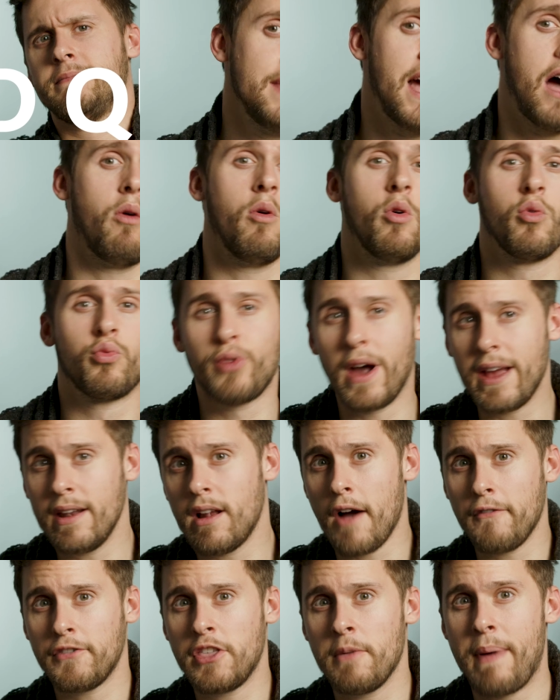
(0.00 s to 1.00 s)
Now, right
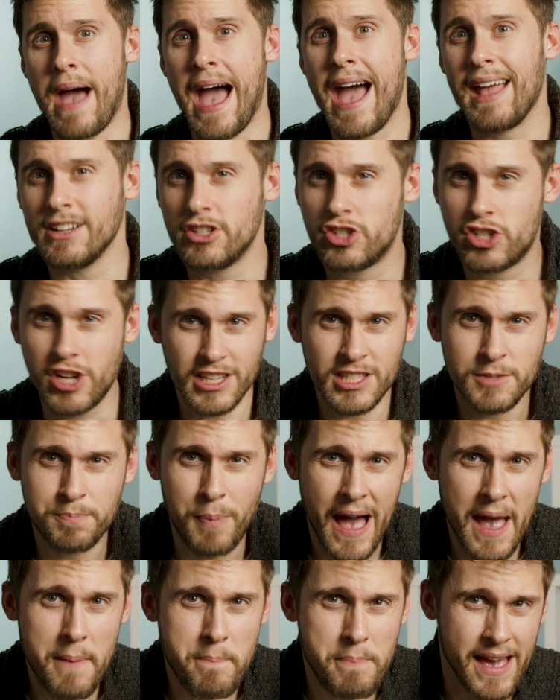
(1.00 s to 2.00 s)
off the bat, just
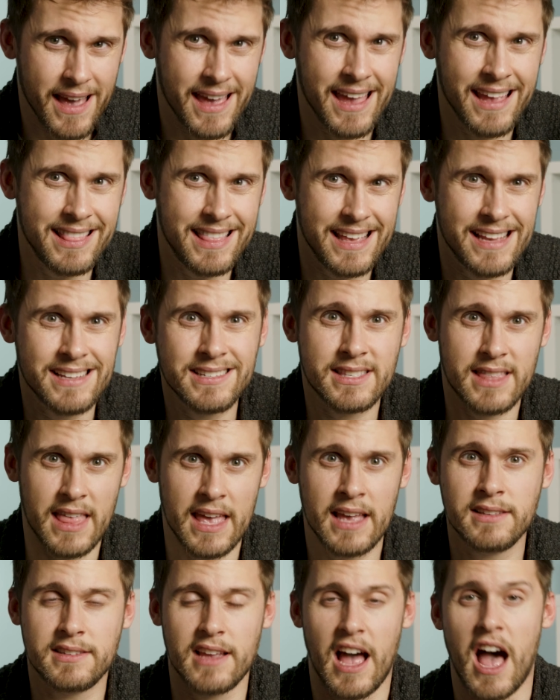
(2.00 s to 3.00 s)
by picking these
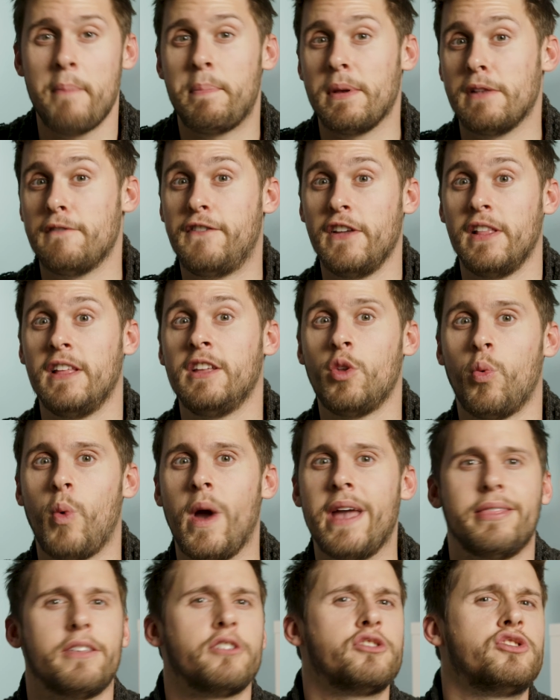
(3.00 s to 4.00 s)
things up and feeling the
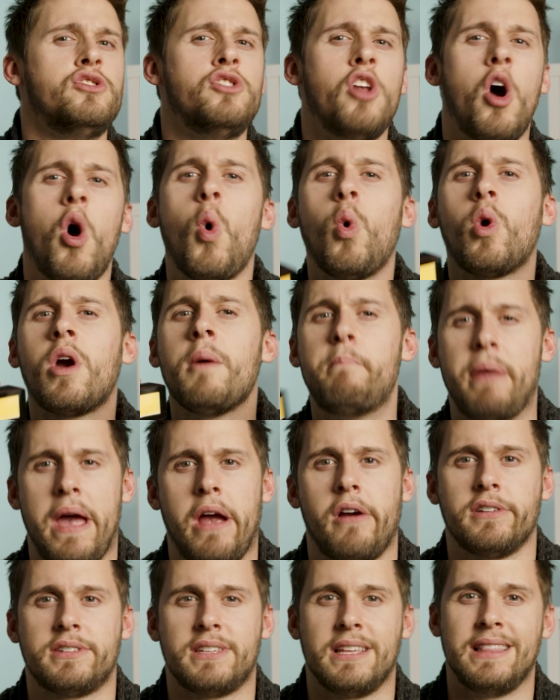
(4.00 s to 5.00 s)
weight, there's no
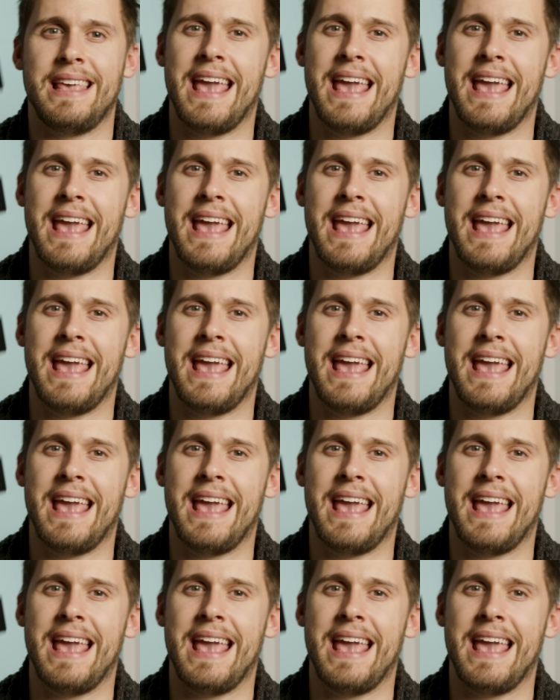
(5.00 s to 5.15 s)
comparison.